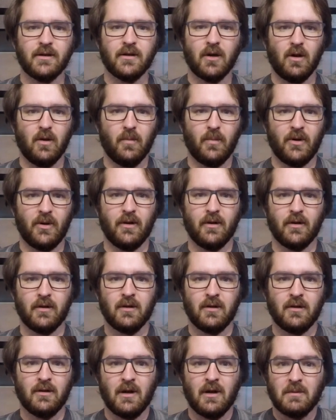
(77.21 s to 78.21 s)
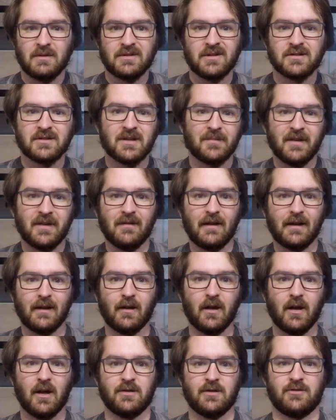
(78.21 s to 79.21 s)
tall bird. It wasn't something like
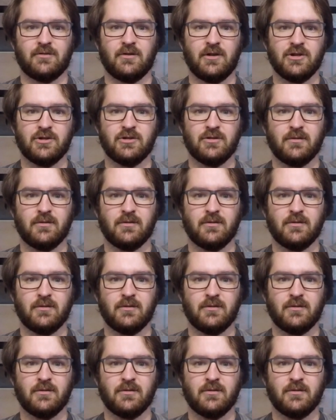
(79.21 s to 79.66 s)
an ostrich.